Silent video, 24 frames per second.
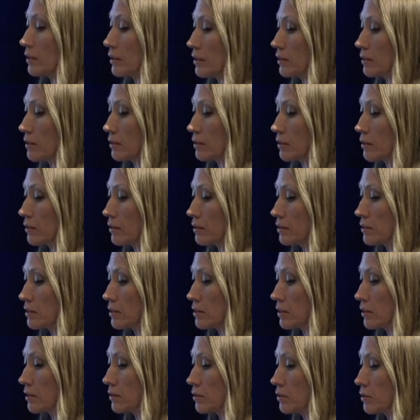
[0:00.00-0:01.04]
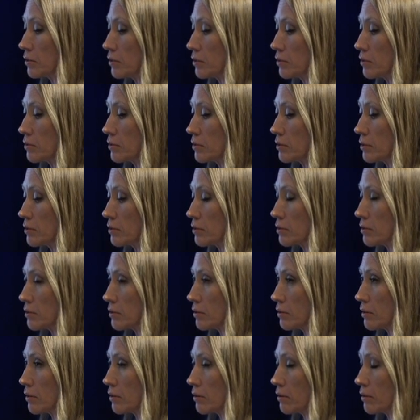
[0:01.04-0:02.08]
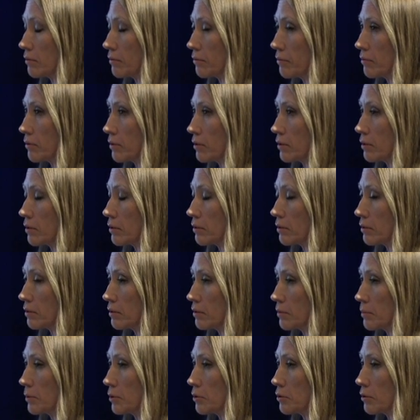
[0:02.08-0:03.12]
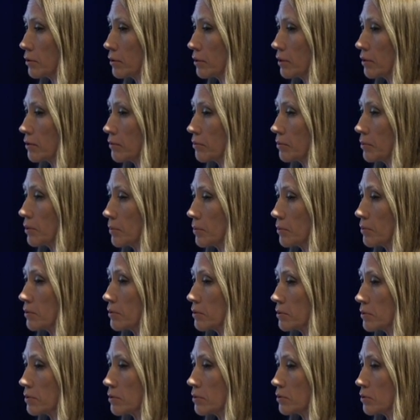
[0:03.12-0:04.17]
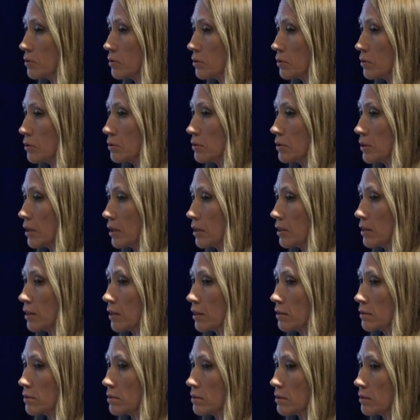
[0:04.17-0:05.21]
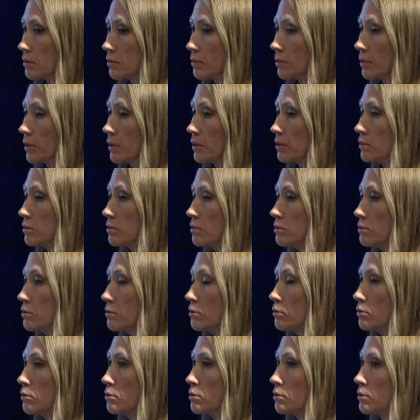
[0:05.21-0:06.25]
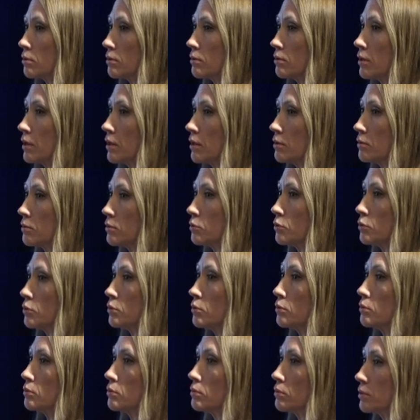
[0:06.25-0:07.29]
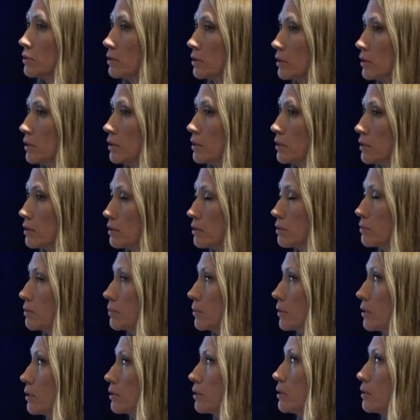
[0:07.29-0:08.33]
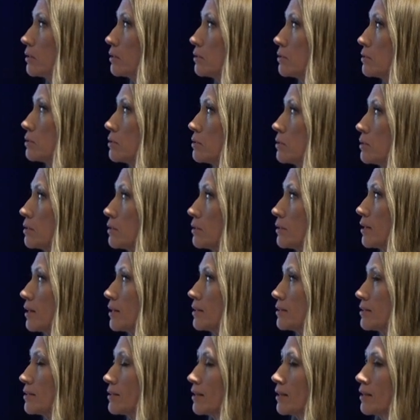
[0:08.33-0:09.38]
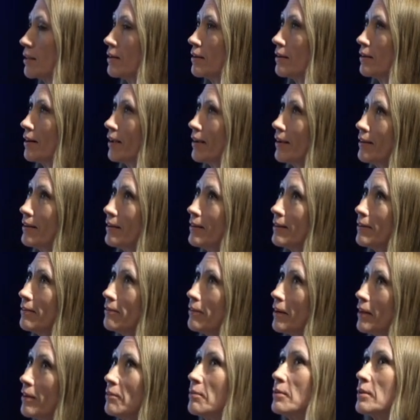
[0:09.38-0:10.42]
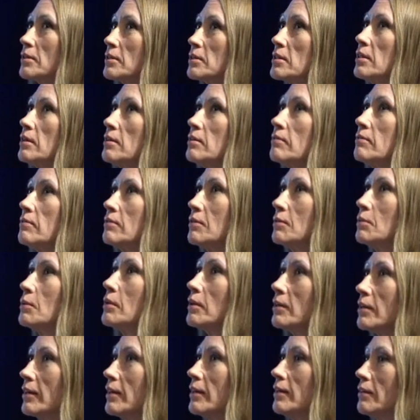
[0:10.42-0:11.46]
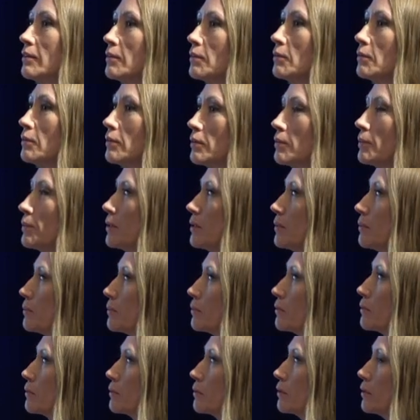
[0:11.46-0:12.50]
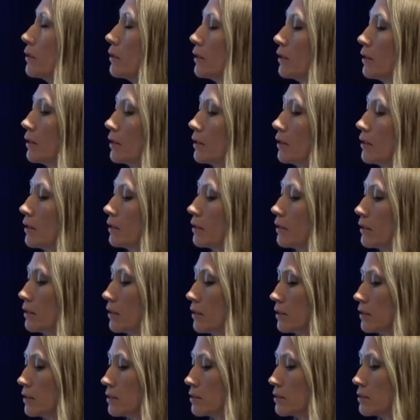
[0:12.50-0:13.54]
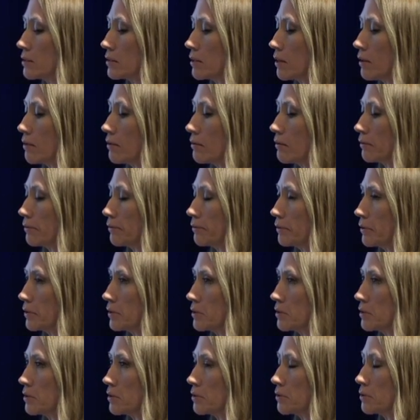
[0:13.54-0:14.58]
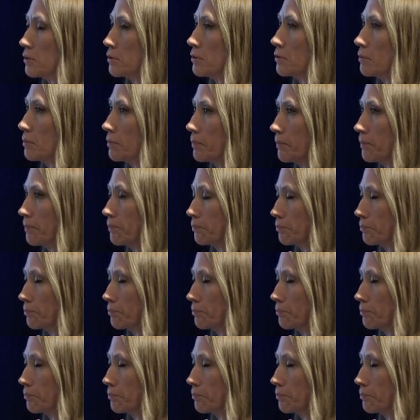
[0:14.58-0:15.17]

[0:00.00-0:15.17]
think the hardest thing to do is for the majority of people is to take that slow pace, to slow down, to really experience. And that's like 95% of the work I do with people in itself is to